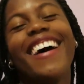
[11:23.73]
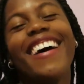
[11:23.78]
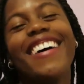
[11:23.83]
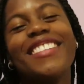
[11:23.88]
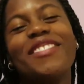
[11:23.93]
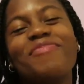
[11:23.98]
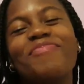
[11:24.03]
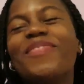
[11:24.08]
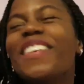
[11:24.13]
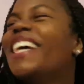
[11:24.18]

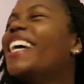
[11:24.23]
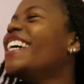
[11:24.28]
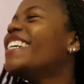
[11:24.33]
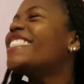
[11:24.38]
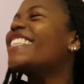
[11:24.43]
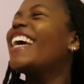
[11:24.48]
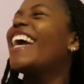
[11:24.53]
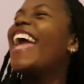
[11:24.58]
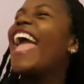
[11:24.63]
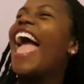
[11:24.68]
cut.
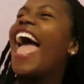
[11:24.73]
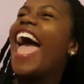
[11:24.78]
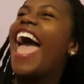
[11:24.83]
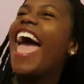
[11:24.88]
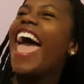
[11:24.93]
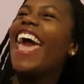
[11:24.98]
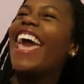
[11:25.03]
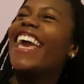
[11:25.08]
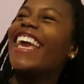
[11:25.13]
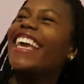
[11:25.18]
Say,
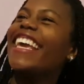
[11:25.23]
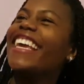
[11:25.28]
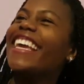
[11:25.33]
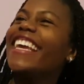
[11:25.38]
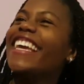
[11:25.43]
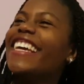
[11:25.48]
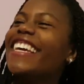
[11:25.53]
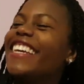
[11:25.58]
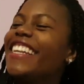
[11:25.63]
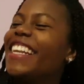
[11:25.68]

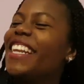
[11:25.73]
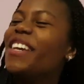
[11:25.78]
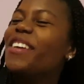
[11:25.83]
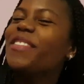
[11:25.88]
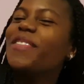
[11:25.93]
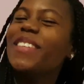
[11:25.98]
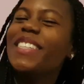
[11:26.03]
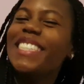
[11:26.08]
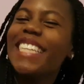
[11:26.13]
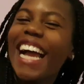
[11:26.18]
hey,
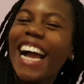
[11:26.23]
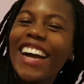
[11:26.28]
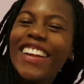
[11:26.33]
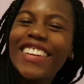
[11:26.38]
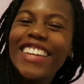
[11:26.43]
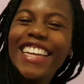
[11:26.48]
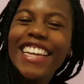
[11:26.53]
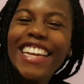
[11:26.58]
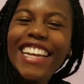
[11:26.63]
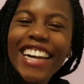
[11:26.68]
leave me
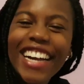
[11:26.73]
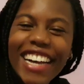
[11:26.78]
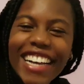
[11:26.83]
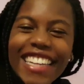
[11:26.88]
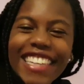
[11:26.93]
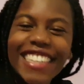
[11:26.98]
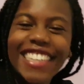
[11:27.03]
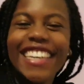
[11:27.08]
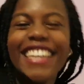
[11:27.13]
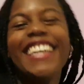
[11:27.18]
down
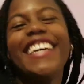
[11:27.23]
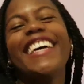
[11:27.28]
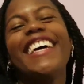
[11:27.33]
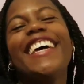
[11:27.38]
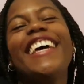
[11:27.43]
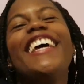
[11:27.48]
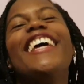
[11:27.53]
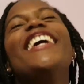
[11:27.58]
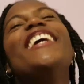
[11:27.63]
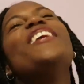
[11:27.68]
here.
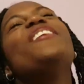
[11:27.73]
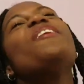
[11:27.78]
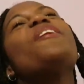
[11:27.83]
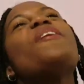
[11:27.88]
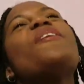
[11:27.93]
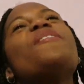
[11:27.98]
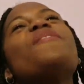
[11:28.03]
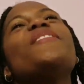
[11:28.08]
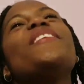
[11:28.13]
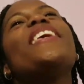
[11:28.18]

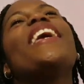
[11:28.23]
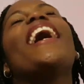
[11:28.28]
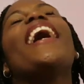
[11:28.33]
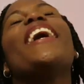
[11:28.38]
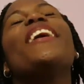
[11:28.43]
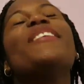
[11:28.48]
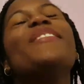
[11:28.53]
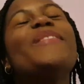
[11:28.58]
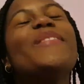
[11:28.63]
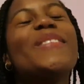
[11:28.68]

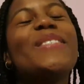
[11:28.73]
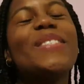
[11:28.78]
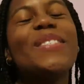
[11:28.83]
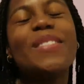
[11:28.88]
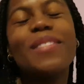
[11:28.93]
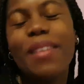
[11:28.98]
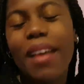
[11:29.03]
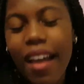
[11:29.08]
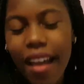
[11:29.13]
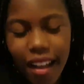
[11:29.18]
Yeah, it
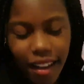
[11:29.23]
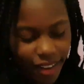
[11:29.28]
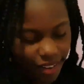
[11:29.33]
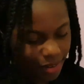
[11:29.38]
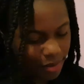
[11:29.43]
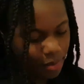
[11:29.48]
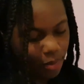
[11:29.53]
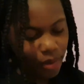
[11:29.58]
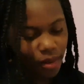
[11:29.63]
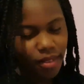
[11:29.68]
was
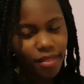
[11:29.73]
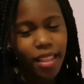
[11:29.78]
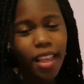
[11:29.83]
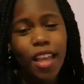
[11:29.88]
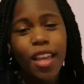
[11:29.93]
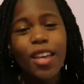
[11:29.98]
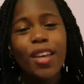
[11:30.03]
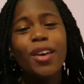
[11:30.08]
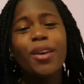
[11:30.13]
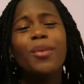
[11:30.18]

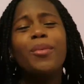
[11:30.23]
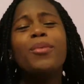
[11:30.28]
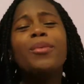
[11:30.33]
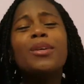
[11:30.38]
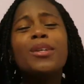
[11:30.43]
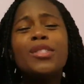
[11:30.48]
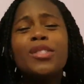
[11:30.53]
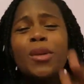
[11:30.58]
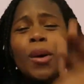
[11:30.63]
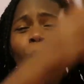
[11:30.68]

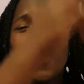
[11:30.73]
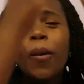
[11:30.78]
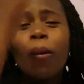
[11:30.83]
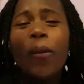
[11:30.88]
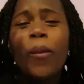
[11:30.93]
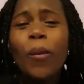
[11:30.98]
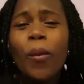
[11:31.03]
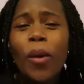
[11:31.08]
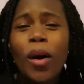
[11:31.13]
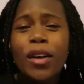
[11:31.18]
what
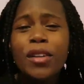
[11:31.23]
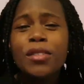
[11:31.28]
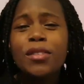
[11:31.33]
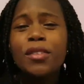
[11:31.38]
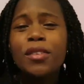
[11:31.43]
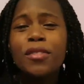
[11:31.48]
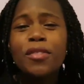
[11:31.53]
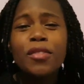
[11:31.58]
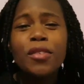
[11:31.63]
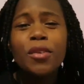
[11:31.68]
a
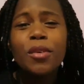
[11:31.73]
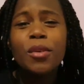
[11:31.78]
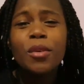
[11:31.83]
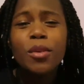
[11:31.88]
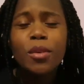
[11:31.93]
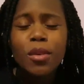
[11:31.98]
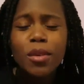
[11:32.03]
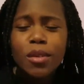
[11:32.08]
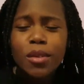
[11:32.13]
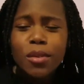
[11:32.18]

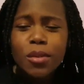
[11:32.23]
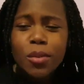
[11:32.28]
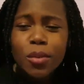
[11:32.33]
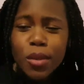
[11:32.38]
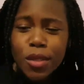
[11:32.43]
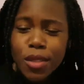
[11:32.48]
wonderful,